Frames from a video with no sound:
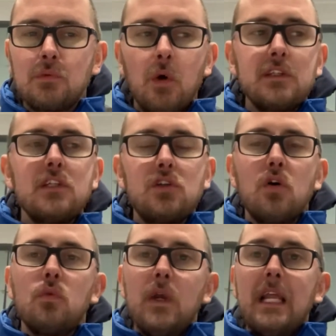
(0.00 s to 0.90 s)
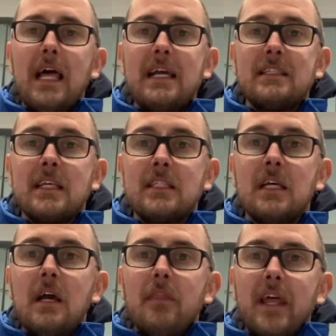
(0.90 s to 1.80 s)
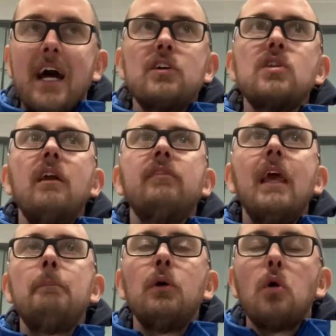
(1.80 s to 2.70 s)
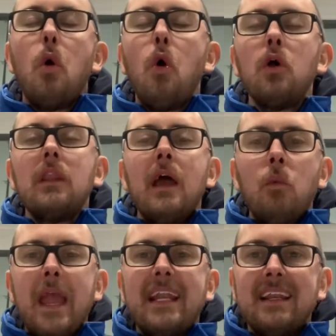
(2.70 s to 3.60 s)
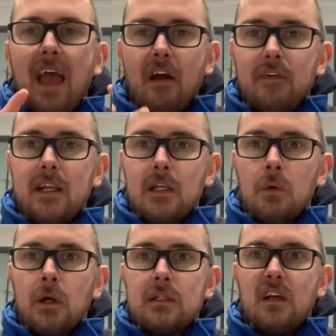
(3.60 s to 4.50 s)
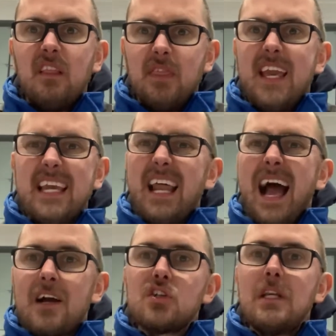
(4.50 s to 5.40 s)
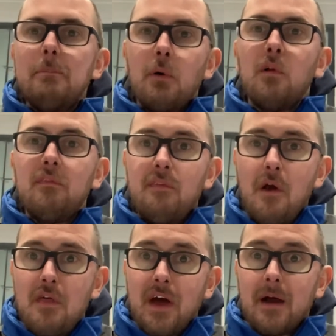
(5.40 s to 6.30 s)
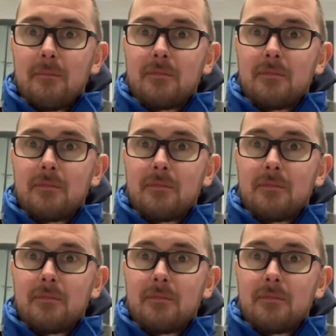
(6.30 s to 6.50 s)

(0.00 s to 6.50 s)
Once a dog realizes that actually if they put all their weight and effort into it, they can actually pull further.